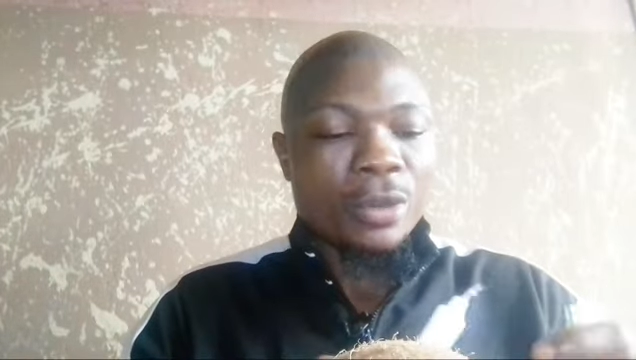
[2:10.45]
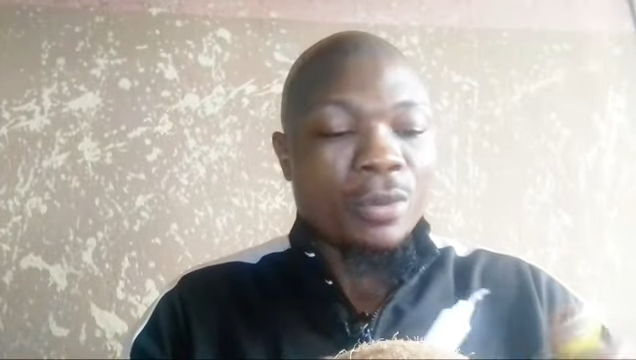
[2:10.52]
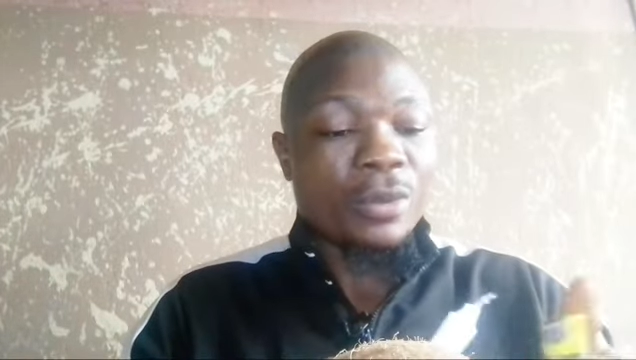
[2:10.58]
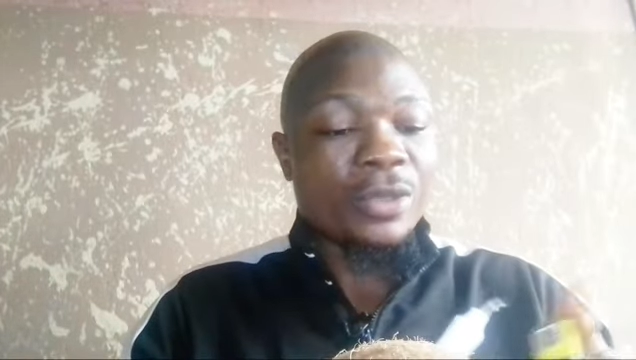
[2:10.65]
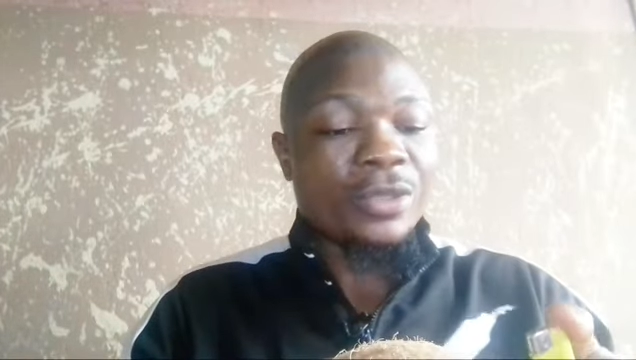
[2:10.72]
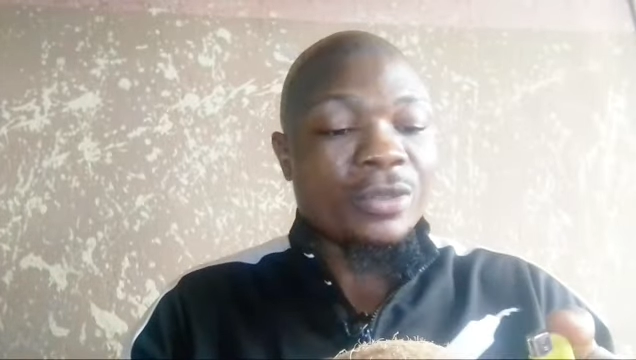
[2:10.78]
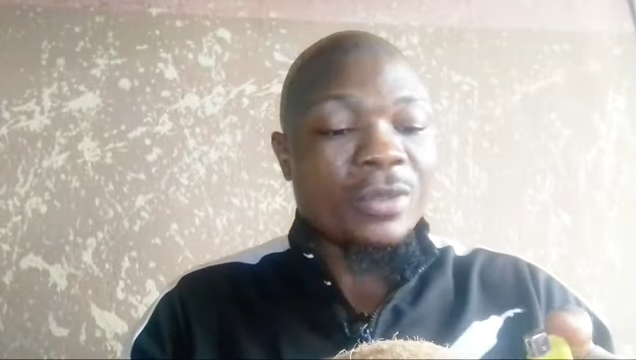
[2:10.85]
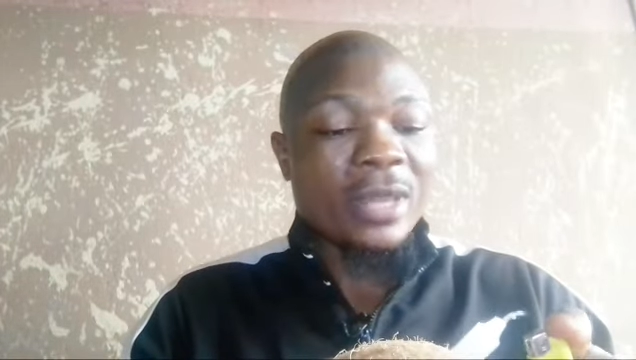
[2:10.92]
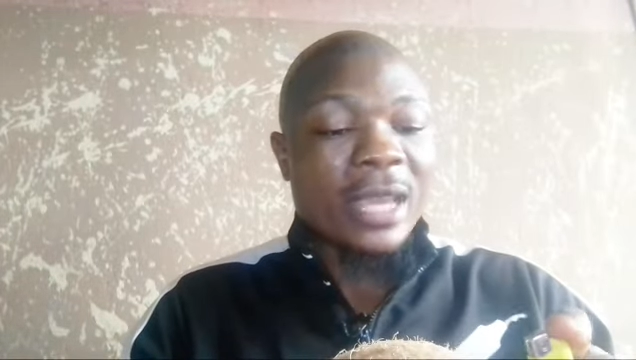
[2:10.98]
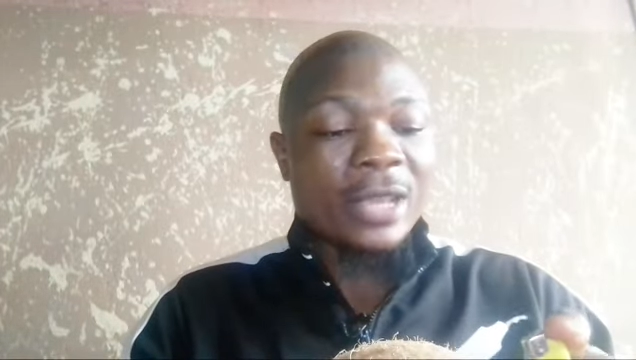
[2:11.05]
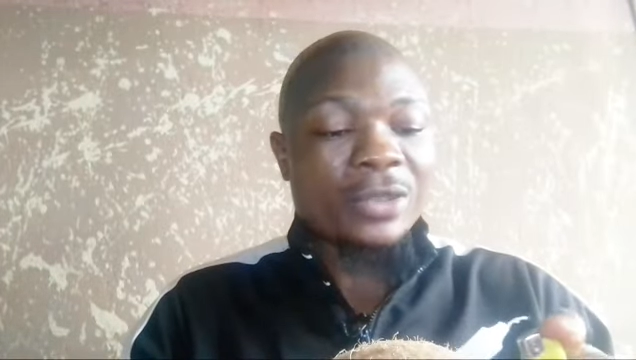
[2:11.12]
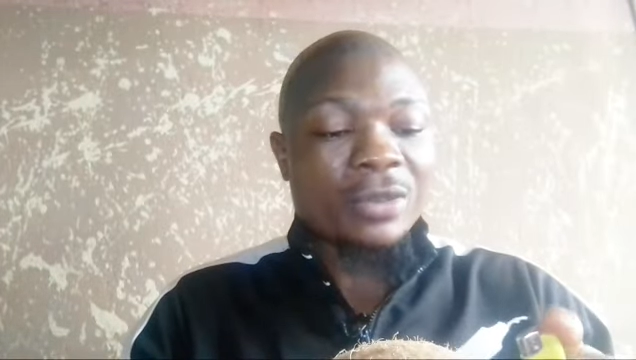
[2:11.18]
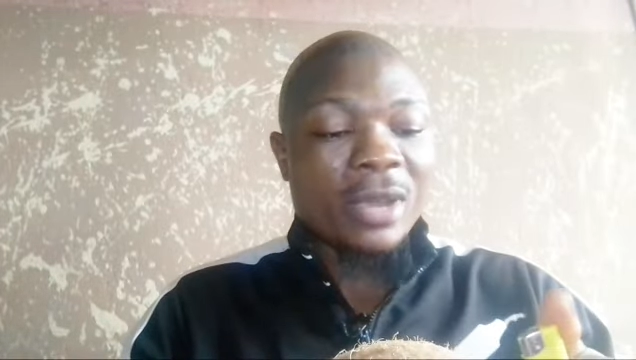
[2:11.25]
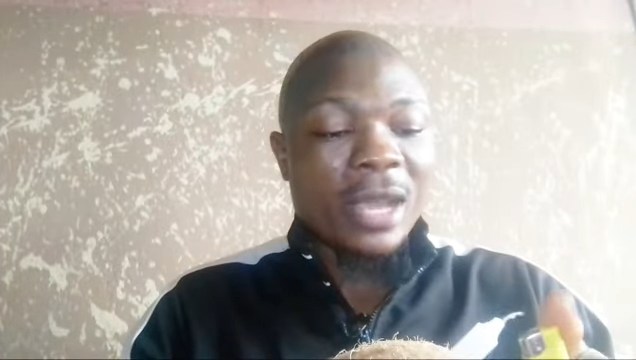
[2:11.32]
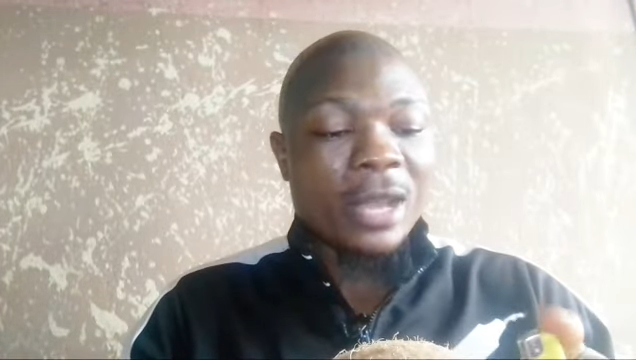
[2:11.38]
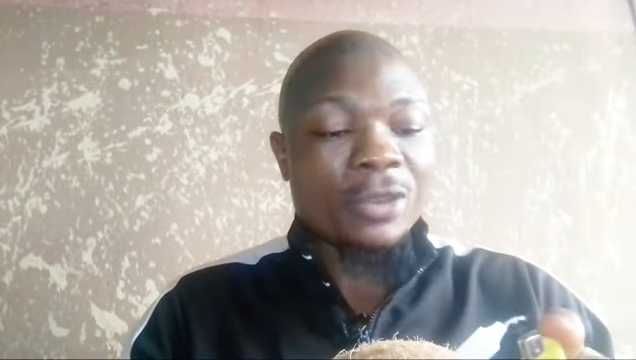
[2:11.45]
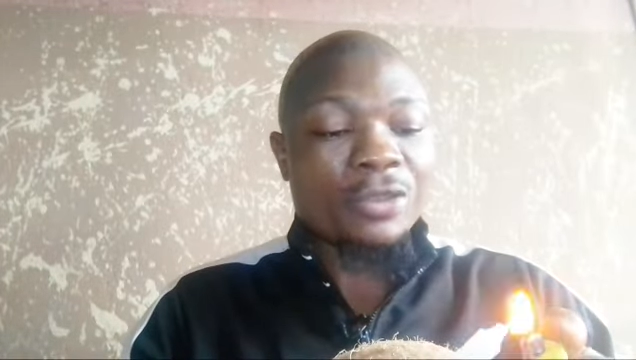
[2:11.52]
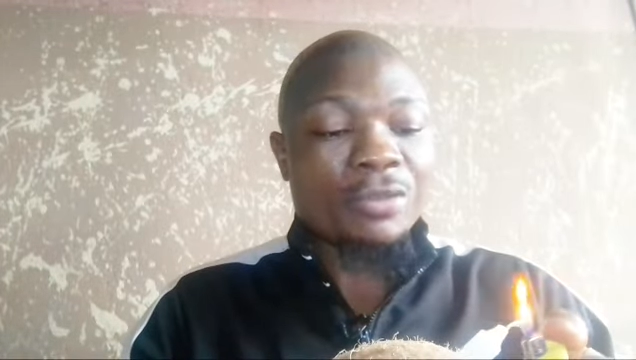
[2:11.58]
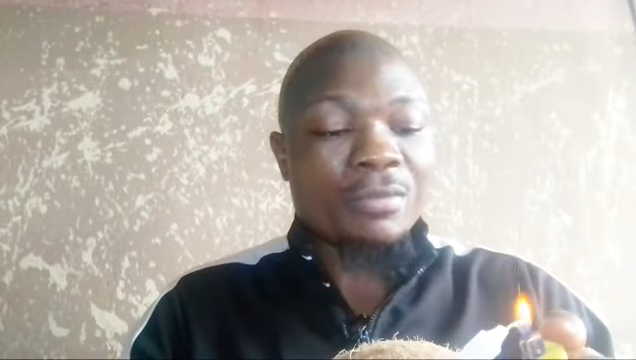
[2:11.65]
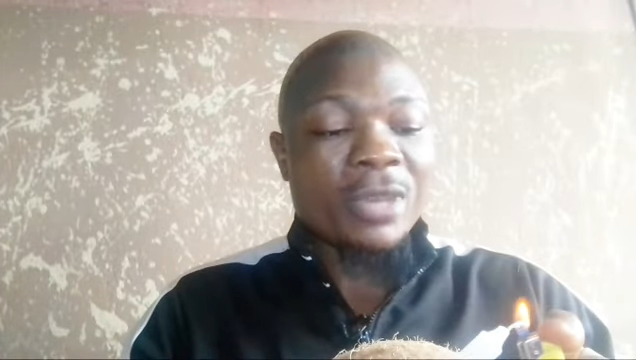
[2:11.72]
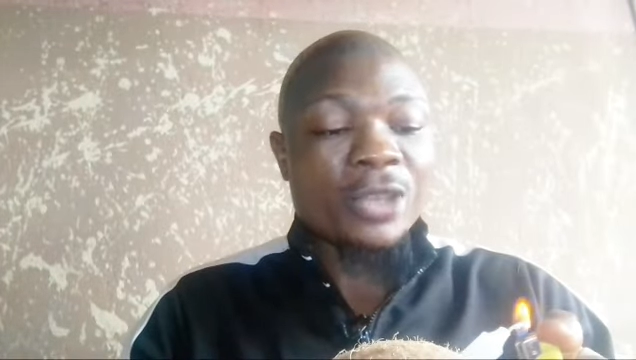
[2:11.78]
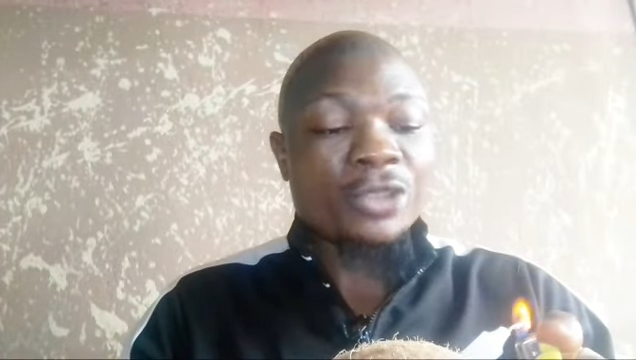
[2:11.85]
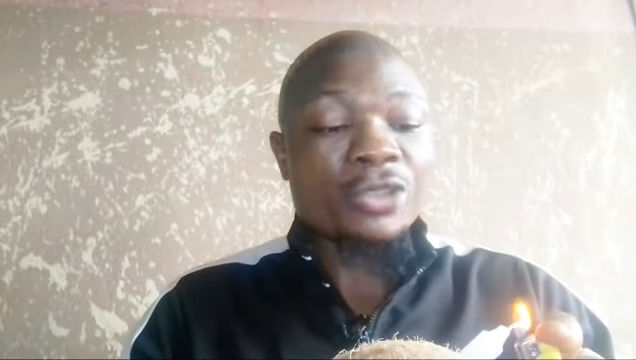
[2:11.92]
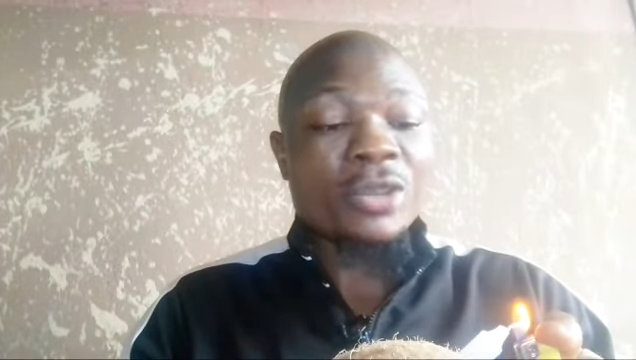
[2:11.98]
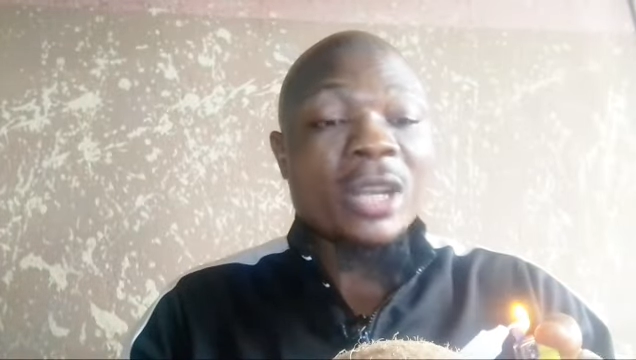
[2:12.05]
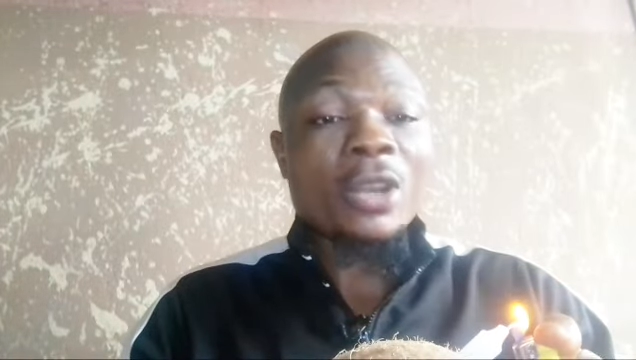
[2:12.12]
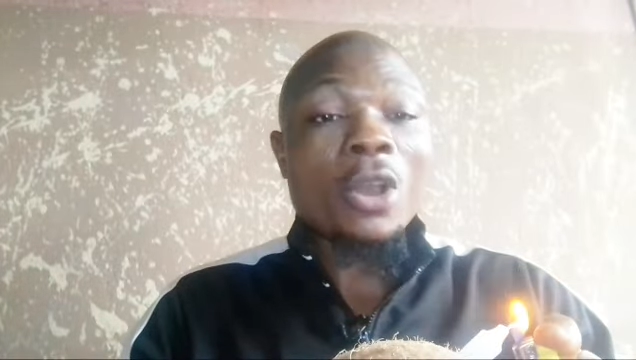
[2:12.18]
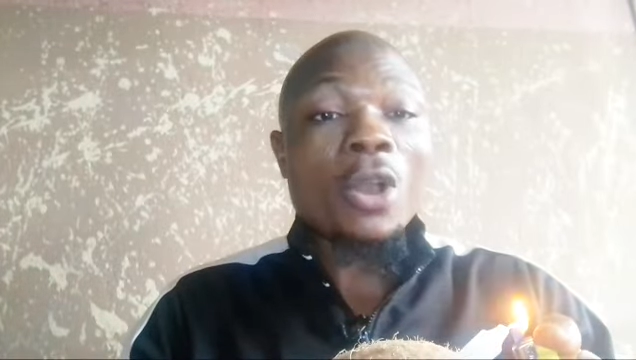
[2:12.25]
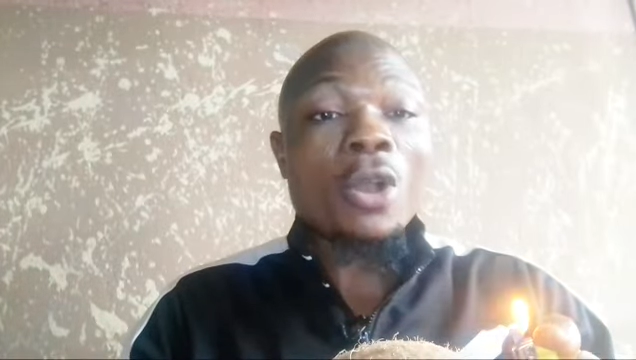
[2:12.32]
Once you light your candle, make sure that